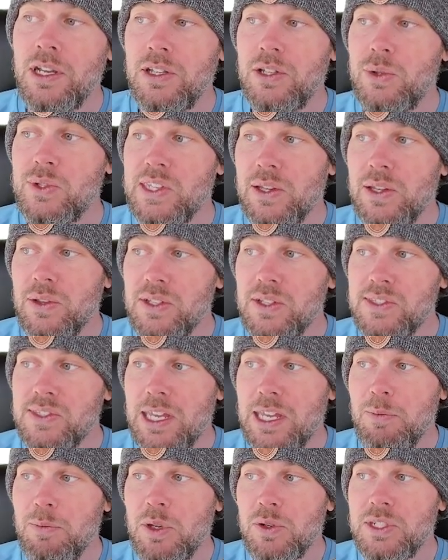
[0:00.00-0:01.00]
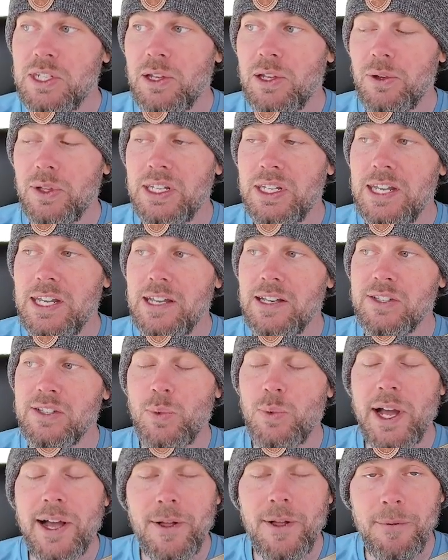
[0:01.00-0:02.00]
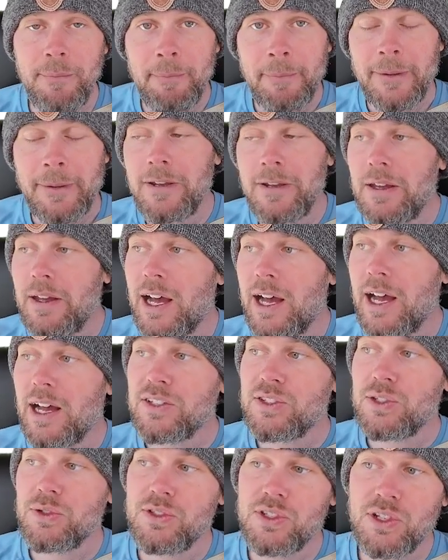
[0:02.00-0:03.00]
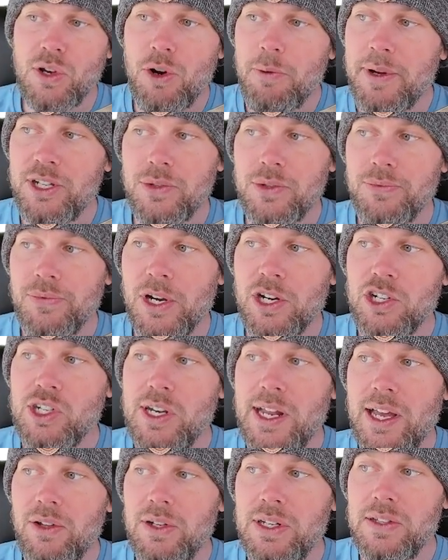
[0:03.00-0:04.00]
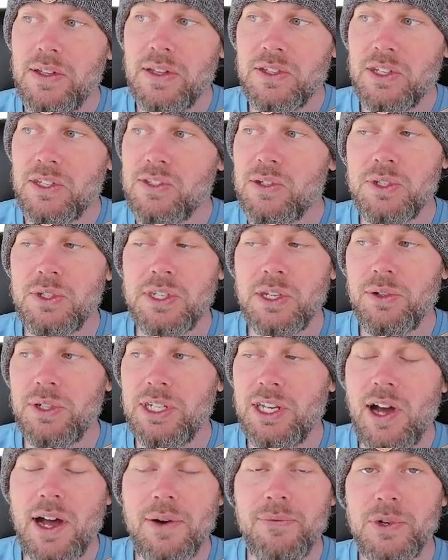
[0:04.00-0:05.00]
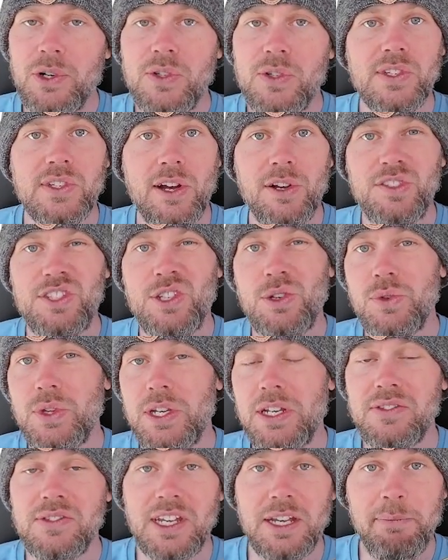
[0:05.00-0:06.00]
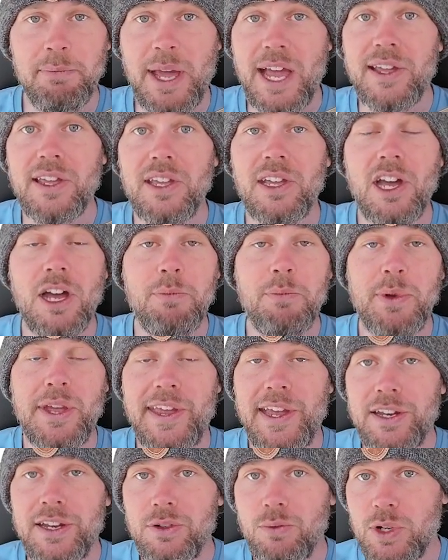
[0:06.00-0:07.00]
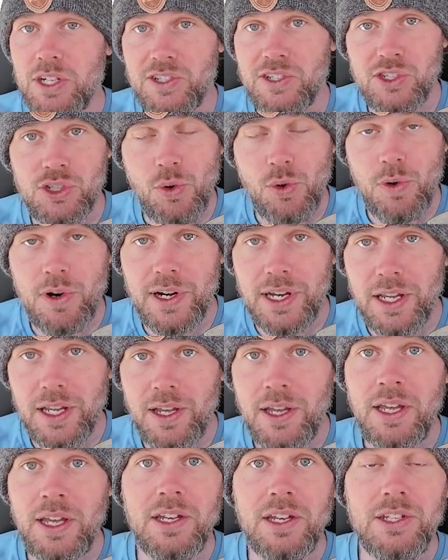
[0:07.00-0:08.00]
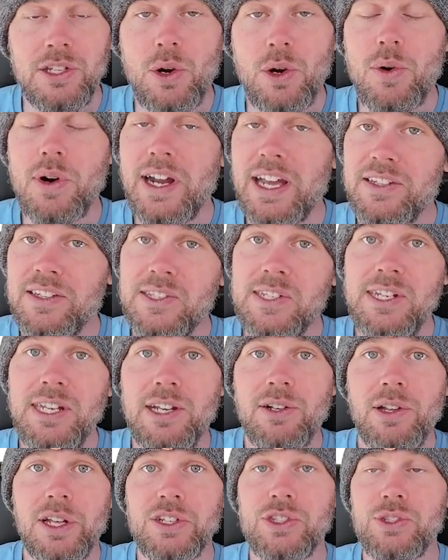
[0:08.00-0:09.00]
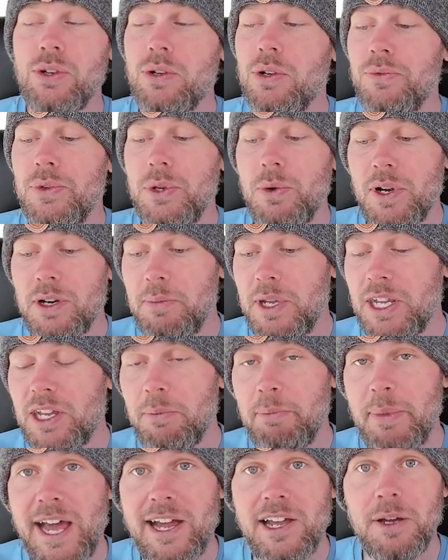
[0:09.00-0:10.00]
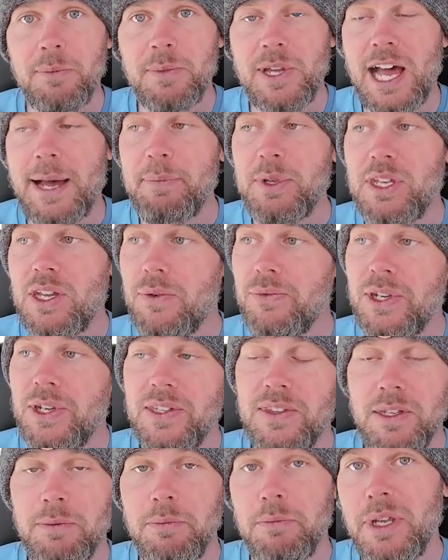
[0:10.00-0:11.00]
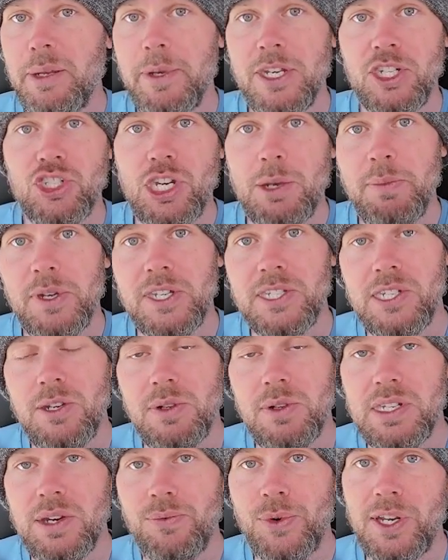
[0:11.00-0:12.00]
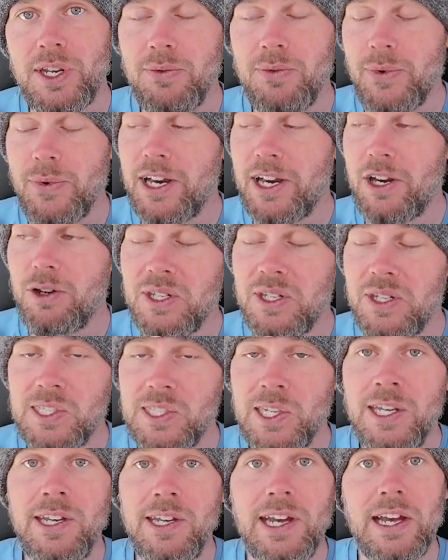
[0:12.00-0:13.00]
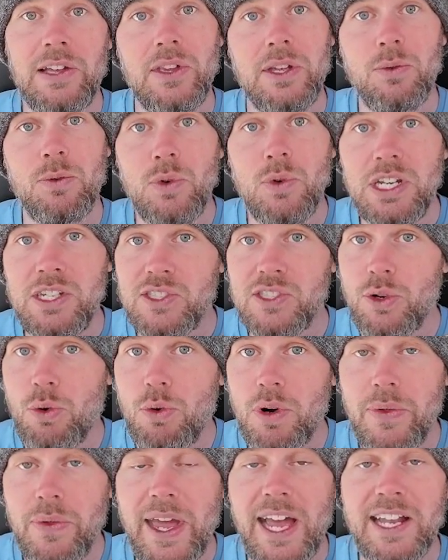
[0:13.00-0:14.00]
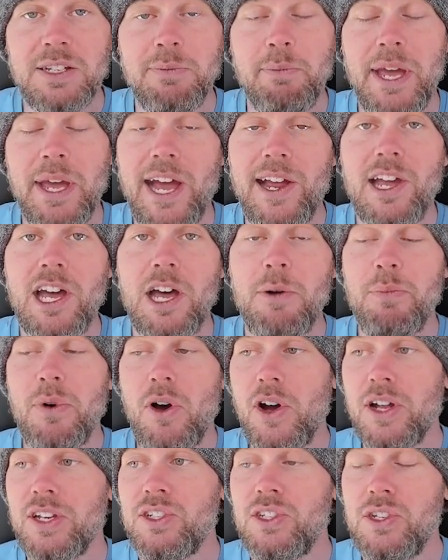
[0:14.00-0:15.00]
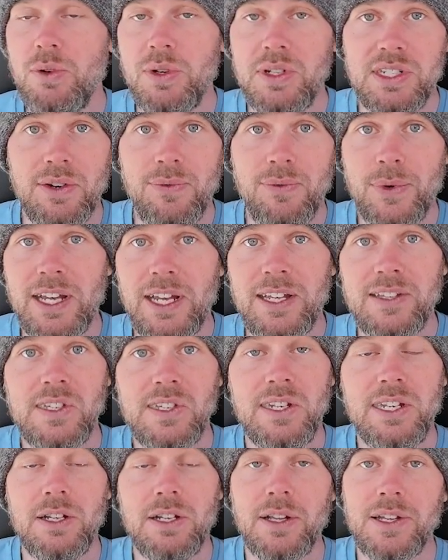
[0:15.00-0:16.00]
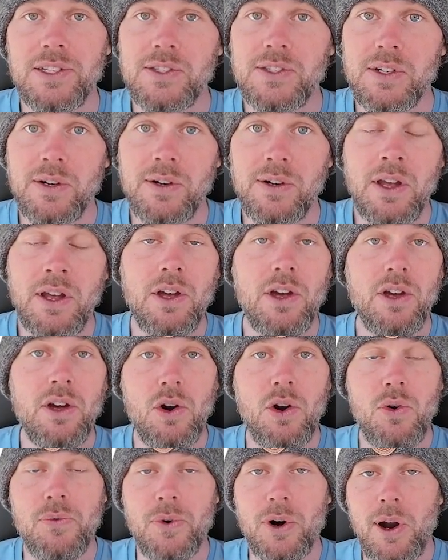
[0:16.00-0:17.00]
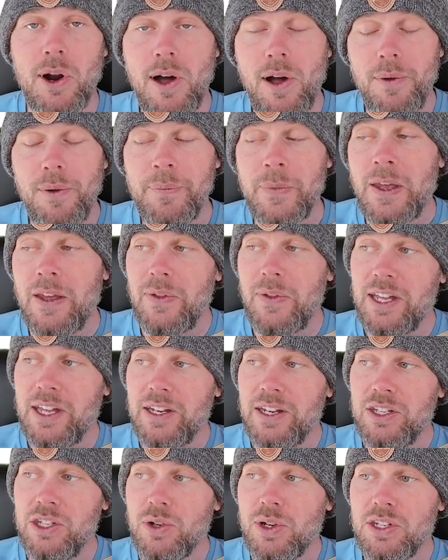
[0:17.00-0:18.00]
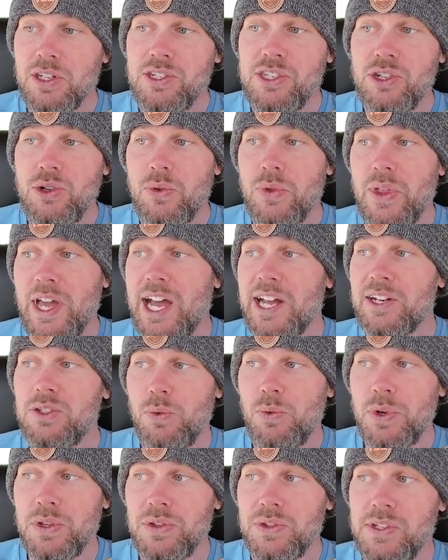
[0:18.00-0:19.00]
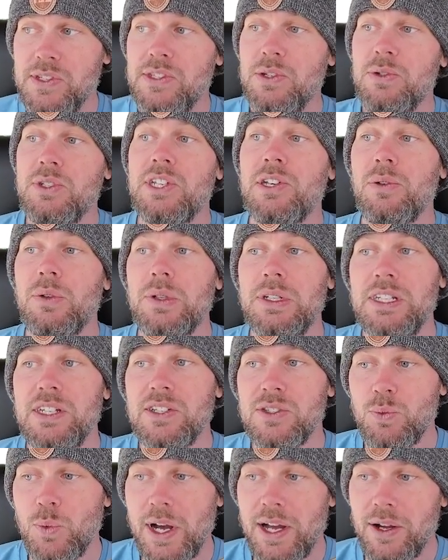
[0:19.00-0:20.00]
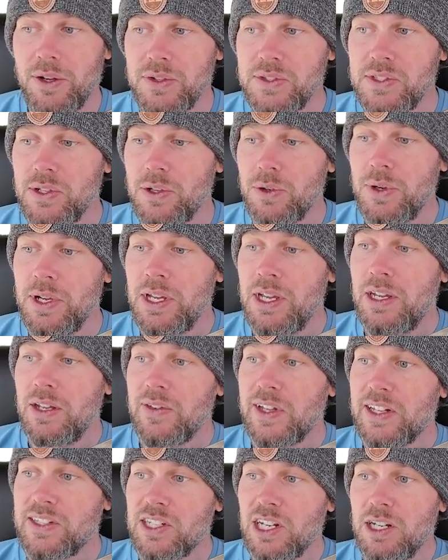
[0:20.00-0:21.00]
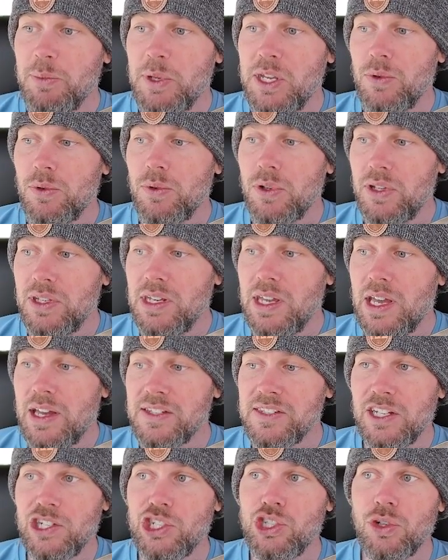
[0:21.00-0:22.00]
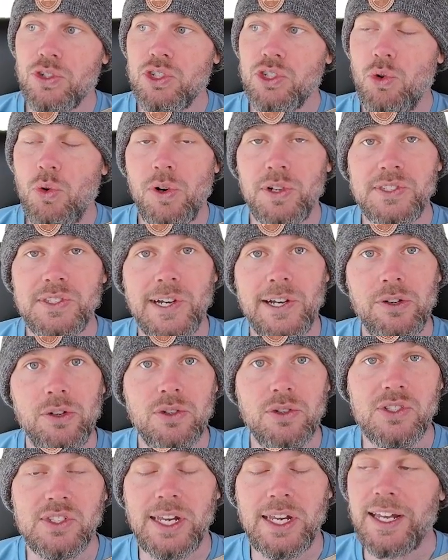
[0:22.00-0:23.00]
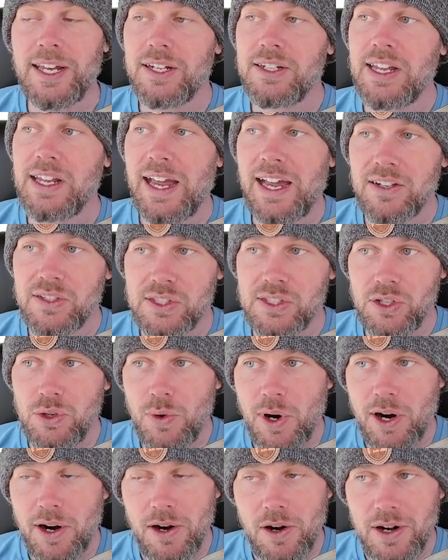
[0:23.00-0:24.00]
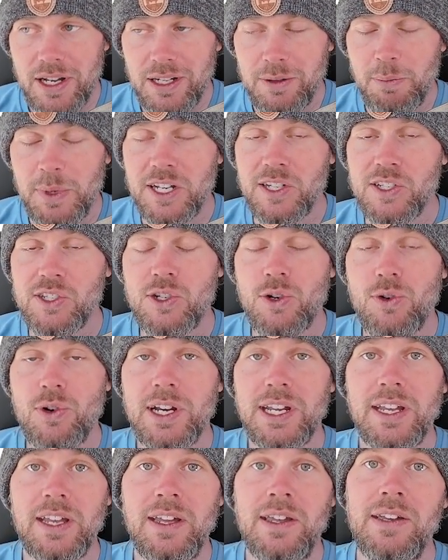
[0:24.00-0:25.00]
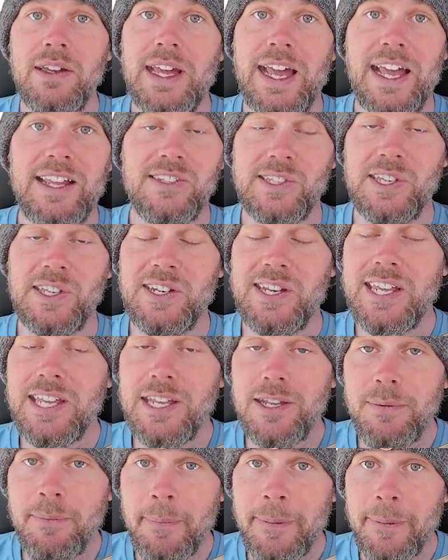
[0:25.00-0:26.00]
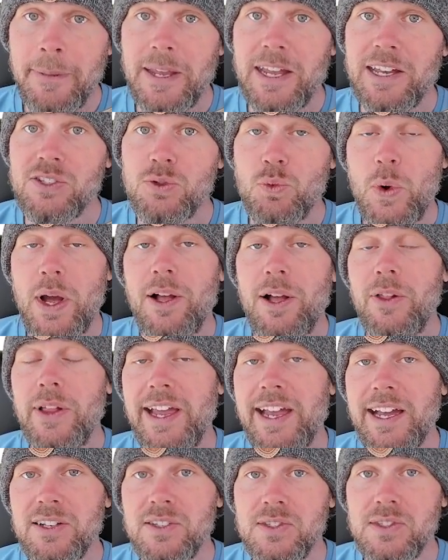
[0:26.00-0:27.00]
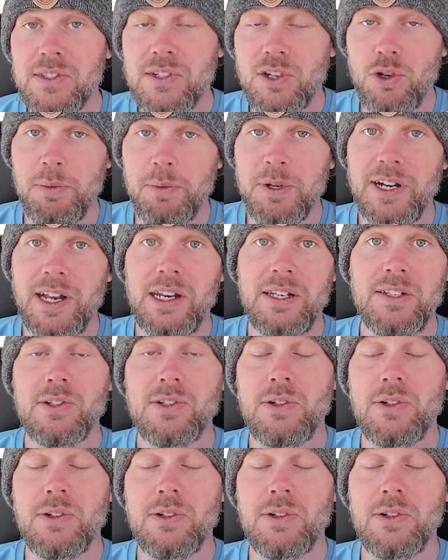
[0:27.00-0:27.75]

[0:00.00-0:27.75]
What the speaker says: using the same utility as well. So there's a whole bunch of functionality that this utility offers. Also things like backing up and restoring your etcd cluster if you want to make a backup copy of it and then maybe ship it to a different environment and then restore that backup onto a different etcd cluster overall, then you can do that with this utility as well. So that's going to be a really essential tool to understand as you are administering etcd as well as Kubernetes